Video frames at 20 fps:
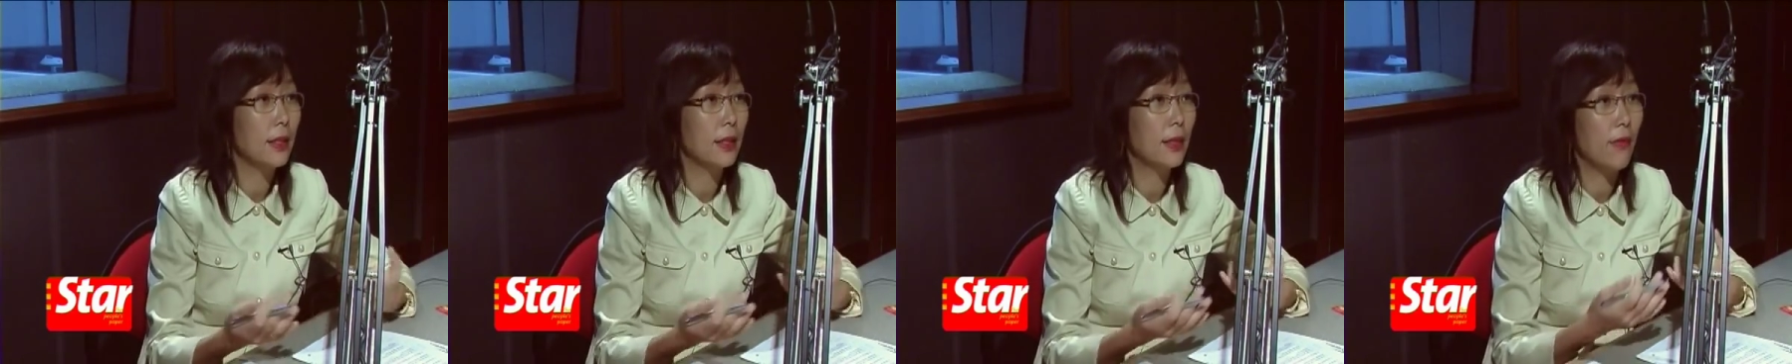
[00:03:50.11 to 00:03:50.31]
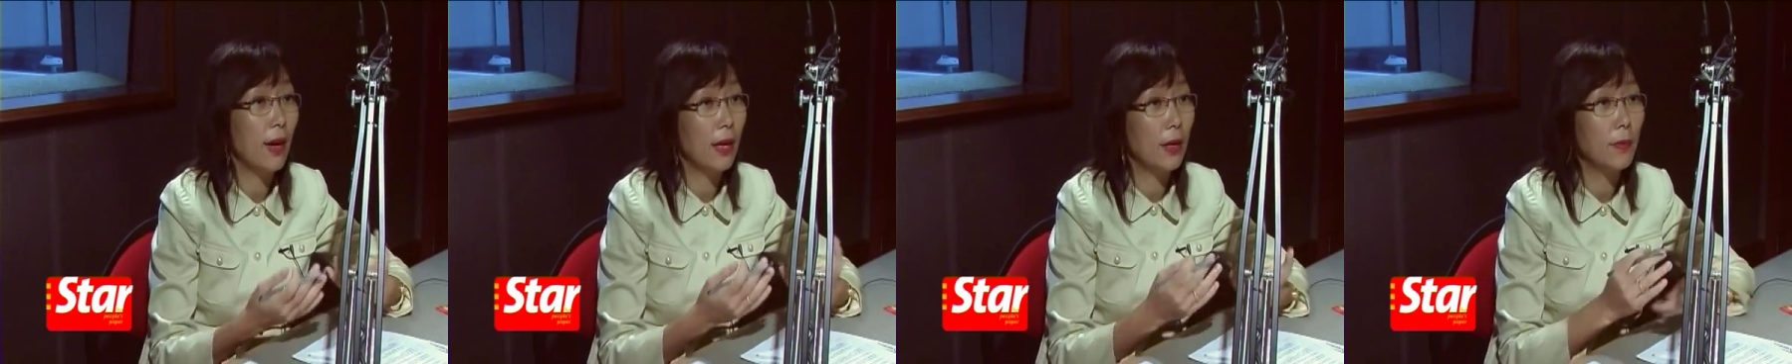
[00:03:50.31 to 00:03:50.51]

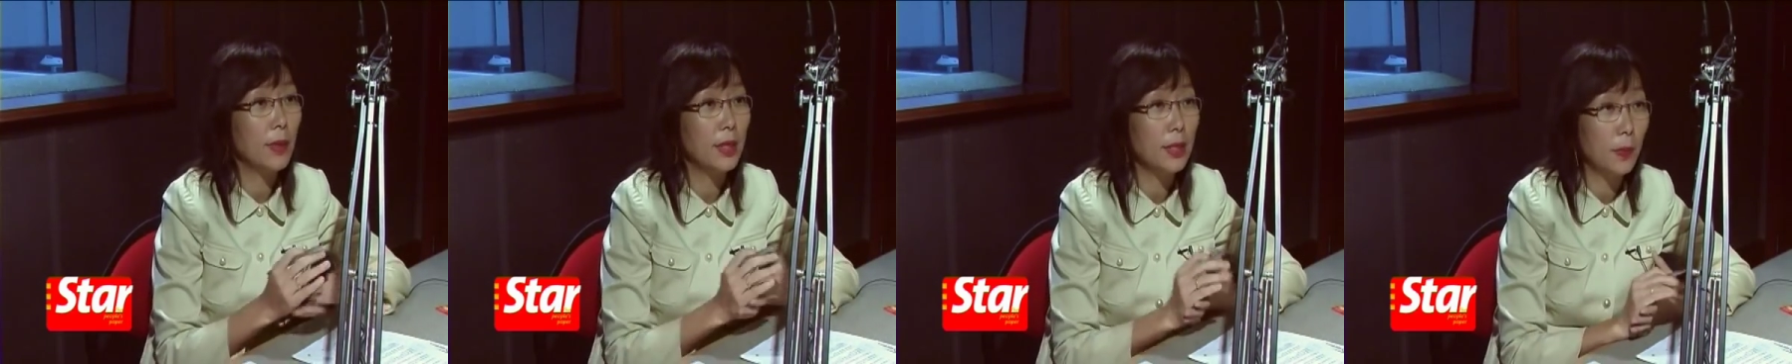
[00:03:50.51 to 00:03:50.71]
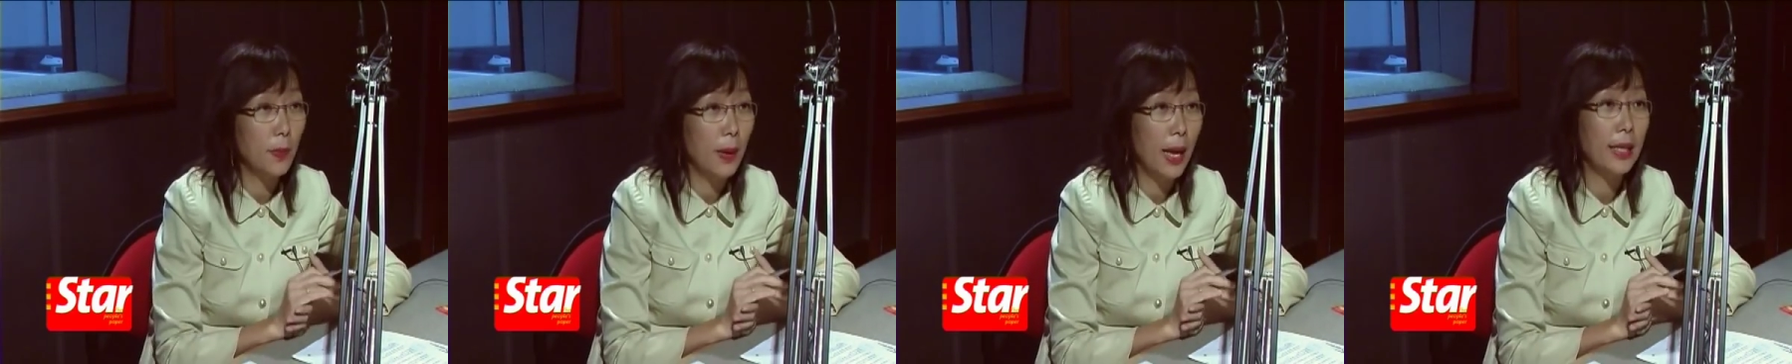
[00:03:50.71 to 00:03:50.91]

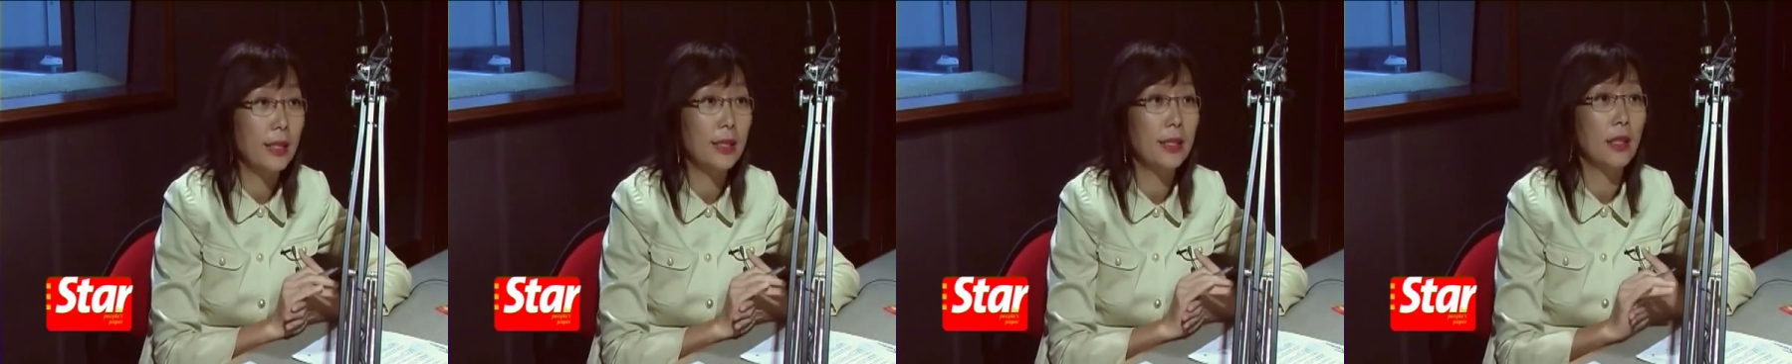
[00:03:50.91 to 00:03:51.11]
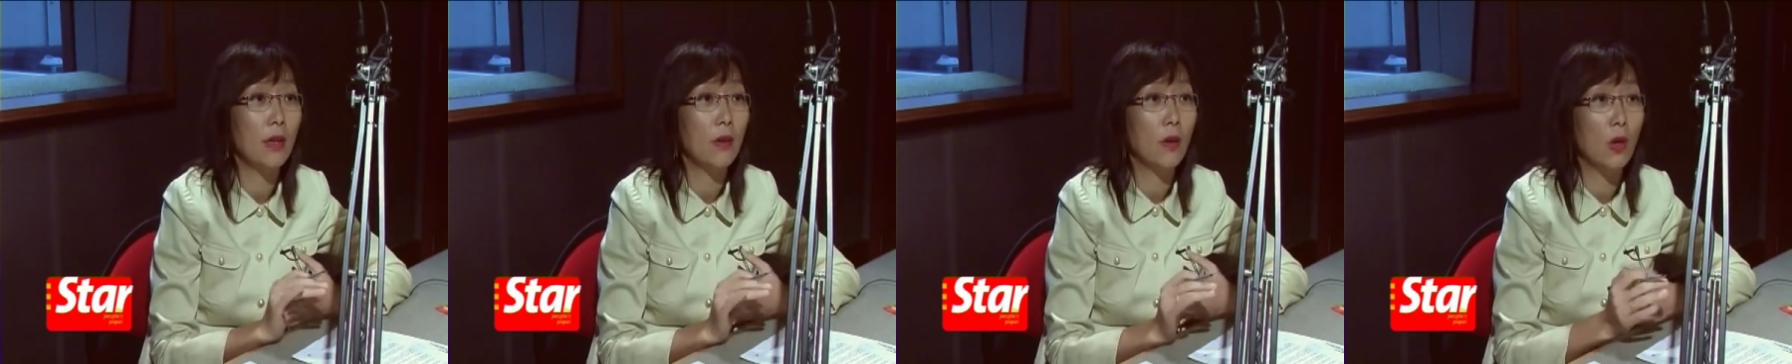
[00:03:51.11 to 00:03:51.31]
development
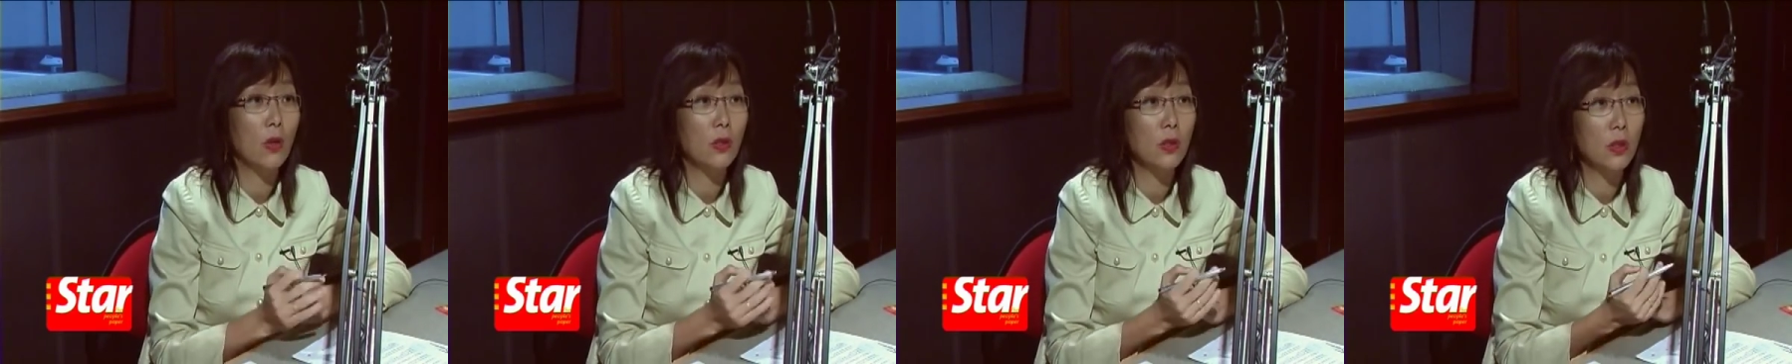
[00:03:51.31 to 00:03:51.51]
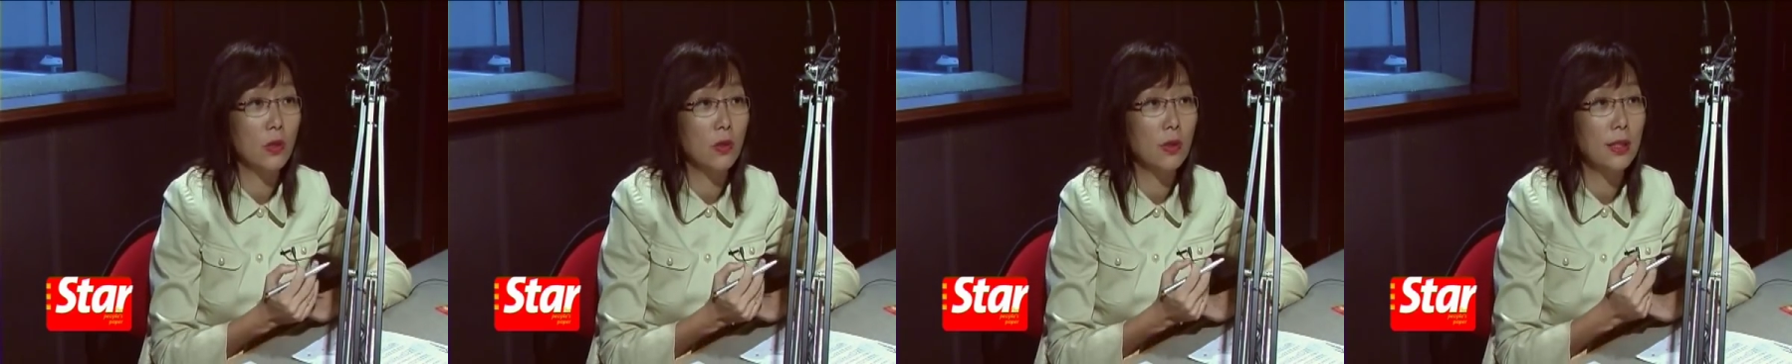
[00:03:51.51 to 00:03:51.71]
plans in our
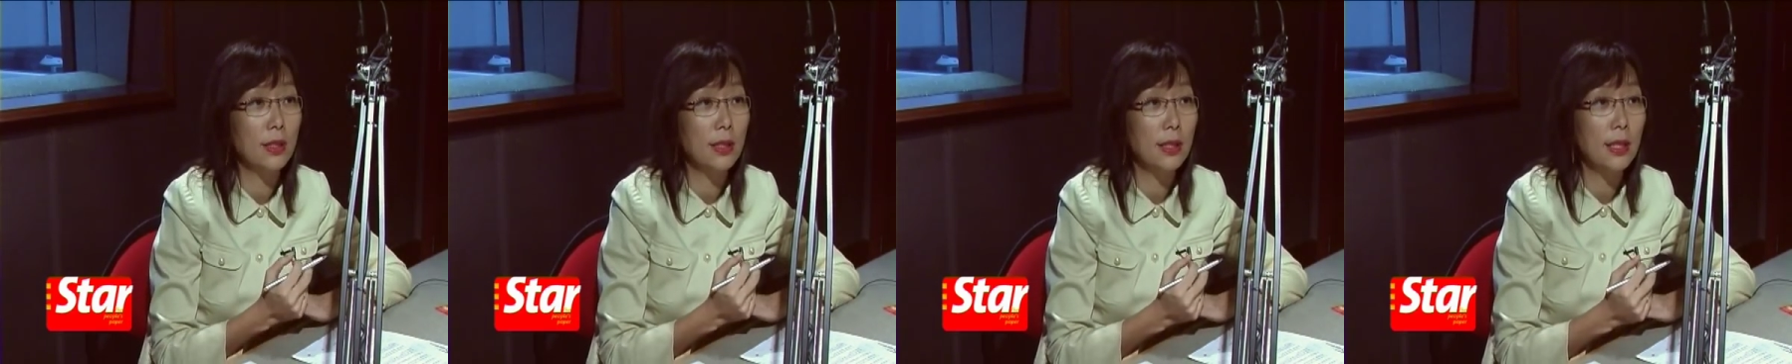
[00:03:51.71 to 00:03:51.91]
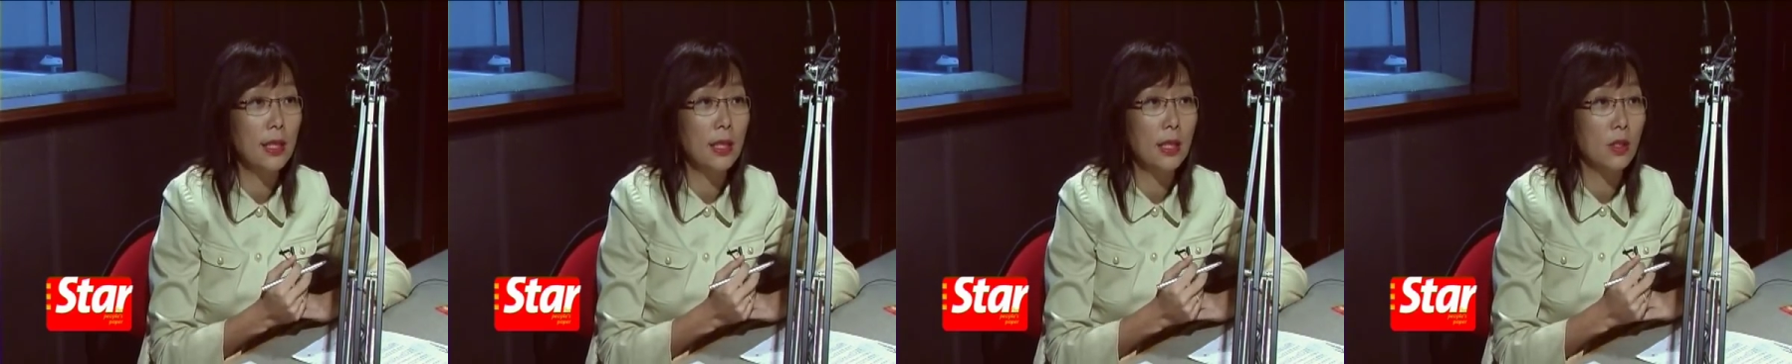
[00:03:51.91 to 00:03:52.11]

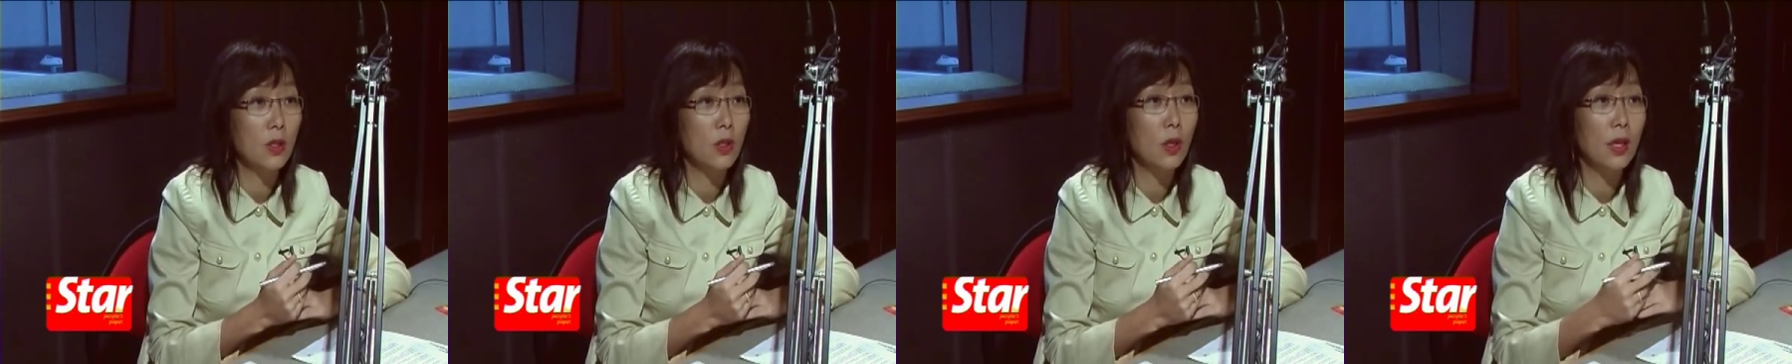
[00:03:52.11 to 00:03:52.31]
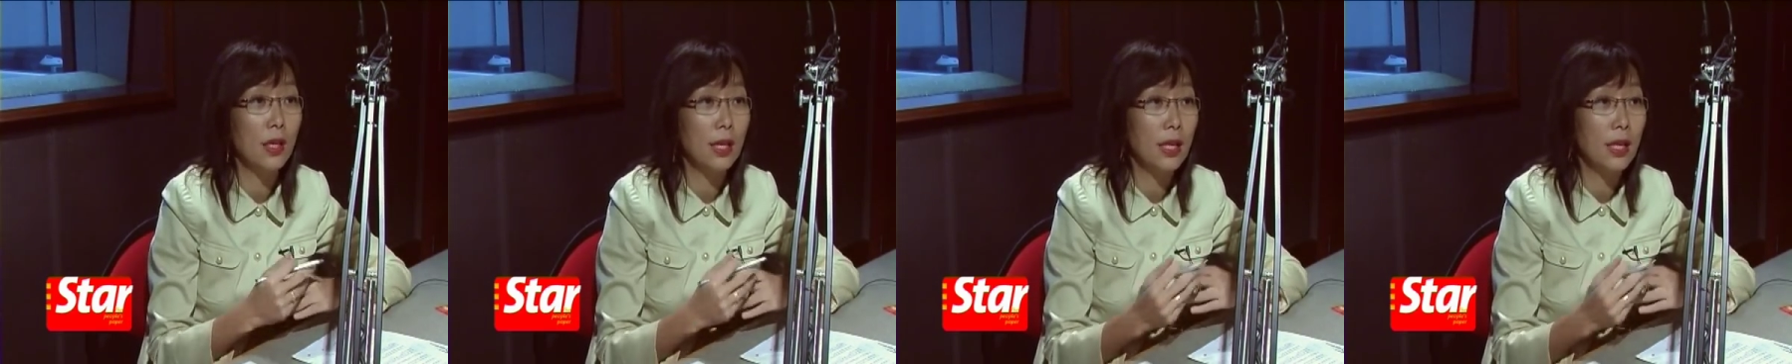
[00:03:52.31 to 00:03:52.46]
constituency is not